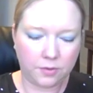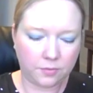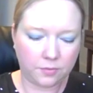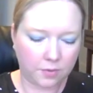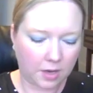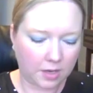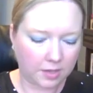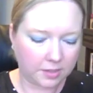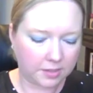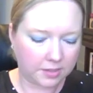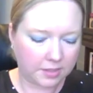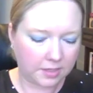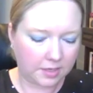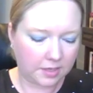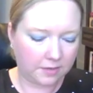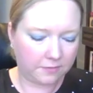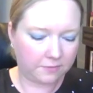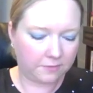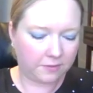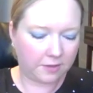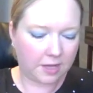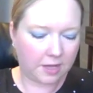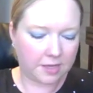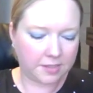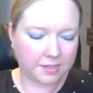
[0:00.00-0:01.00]
and
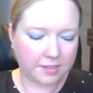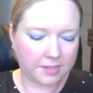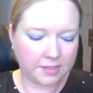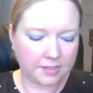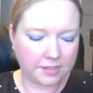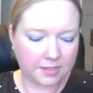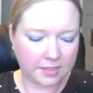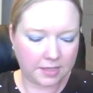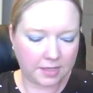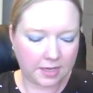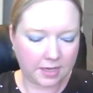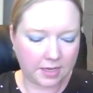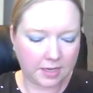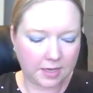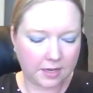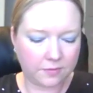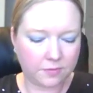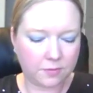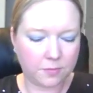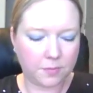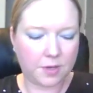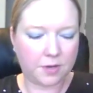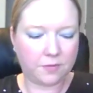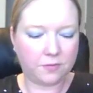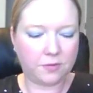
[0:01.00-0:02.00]
Roxy flosses that I got
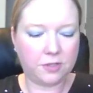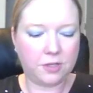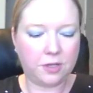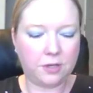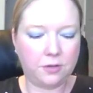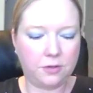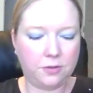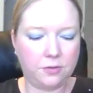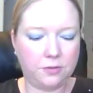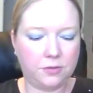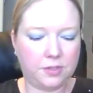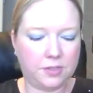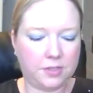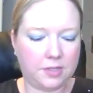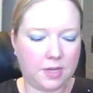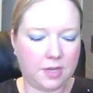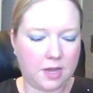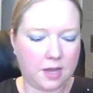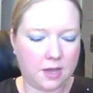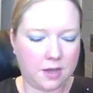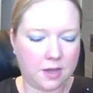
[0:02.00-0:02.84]
from Evertotes